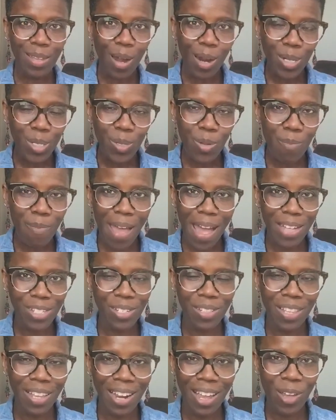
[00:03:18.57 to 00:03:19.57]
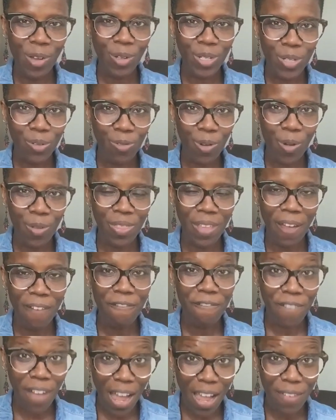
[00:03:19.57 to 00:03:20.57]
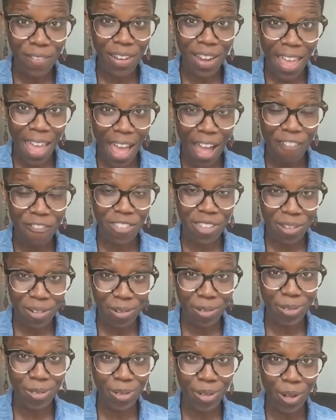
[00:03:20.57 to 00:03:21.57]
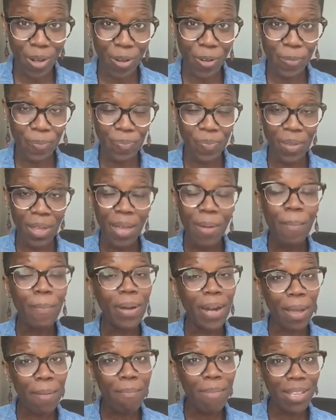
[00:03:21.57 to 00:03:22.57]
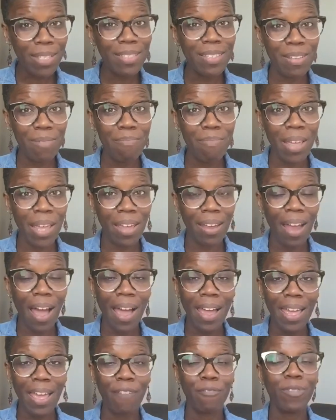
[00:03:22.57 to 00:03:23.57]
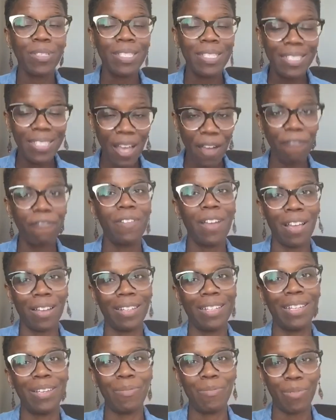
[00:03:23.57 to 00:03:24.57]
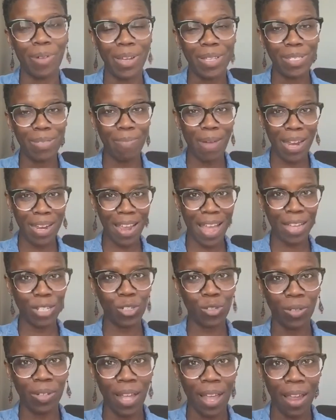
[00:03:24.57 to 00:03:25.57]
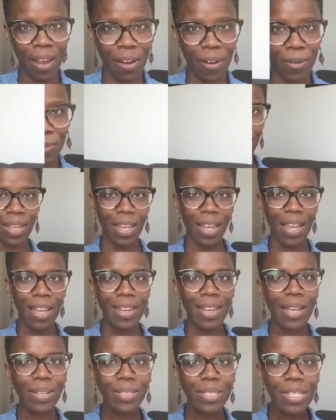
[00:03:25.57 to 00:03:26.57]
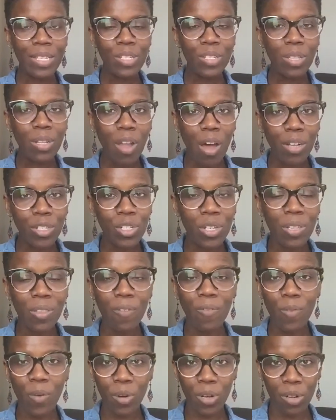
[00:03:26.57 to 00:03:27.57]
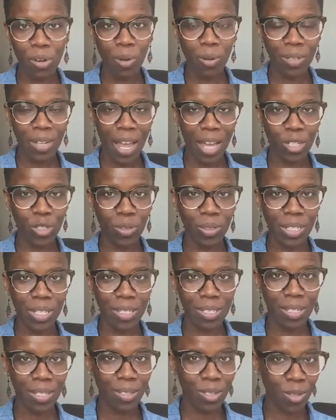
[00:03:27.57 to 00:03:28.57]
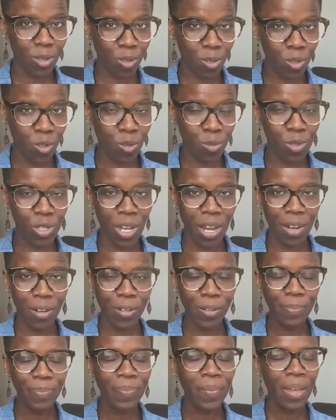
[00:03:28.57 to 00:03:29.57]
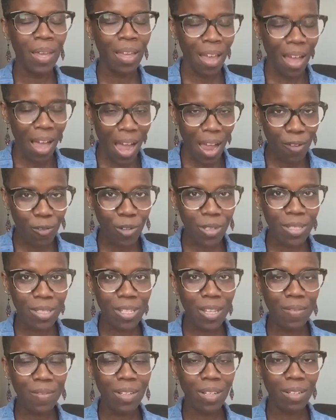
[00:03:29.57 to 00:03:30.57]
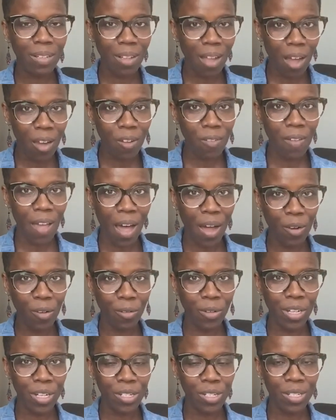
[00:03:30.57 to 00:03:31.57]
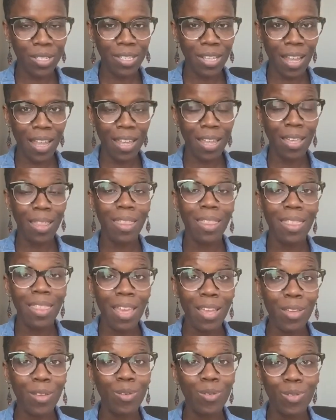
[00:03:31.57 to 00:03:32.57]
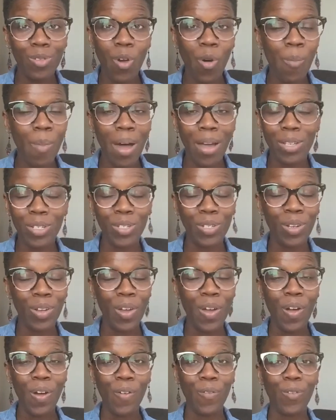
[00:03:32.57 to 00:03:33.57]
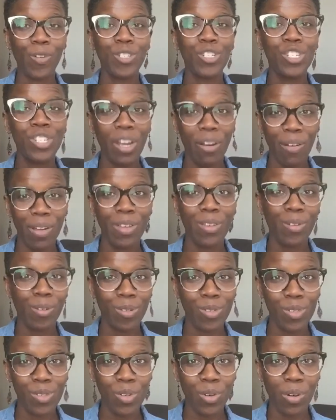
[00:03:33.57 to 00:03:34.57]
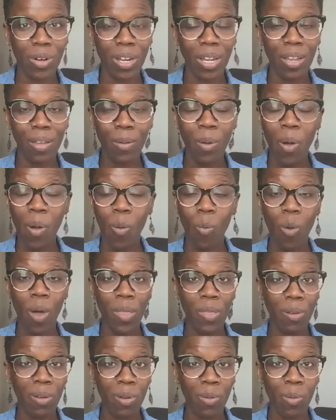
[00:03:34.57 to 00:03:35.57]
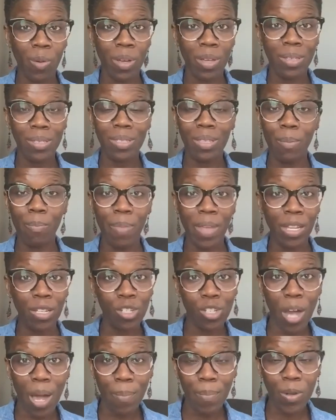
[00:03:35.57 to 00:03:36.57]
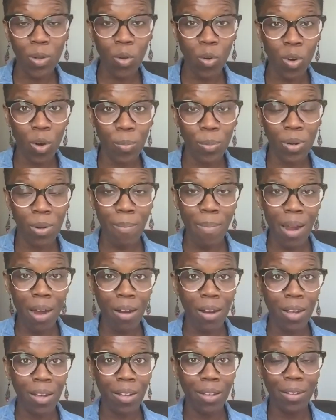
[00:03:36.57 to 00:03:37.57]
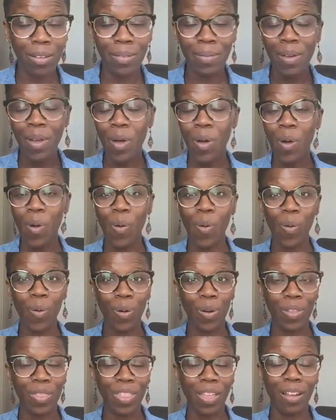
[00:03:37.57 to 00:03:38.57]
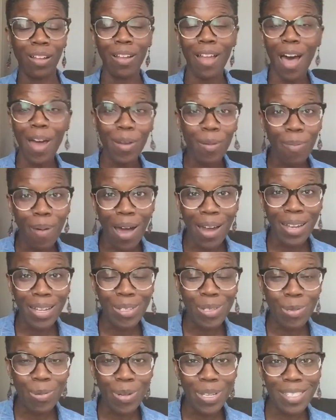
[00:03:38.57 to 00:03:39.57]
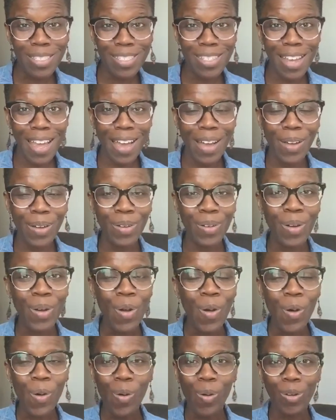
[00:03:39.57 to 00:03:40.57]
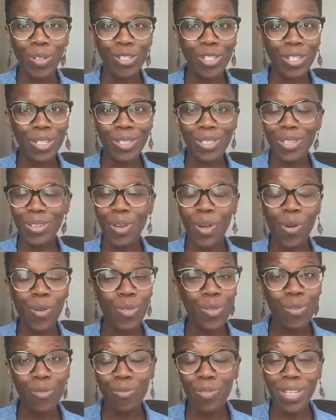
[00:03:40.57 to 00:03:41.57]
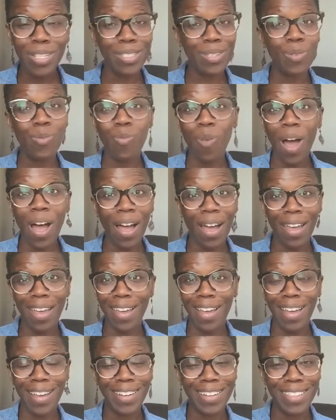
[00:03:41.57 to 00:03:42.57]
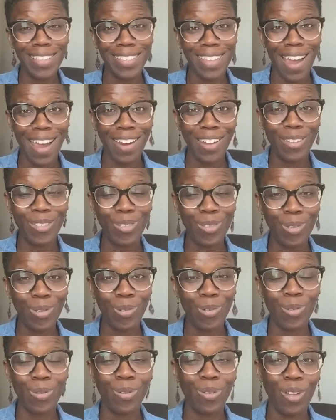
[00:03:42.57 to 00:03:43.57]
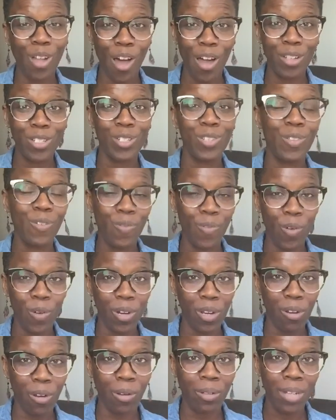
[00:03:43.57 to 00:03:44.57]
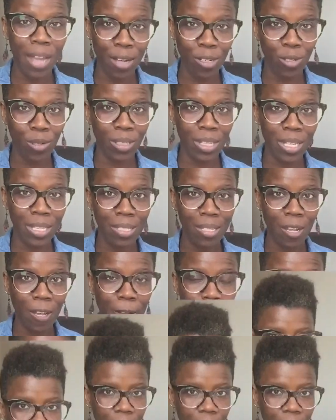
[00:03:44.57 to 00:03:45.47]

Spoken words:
hard to imagine that I only wrote that 5.5 years ago, but I must admit I have definitely embraced my natural hair. Now, since launching the 40-Year-Old Naturalista's YouTube channel, I've received a lot of outreach saying, thank you so much for sharing your story, whether it was the big chop in corporate America, or the Lotta Body twist out, or just, the reason why I decided to launch the 40-Year-Old Naturalista.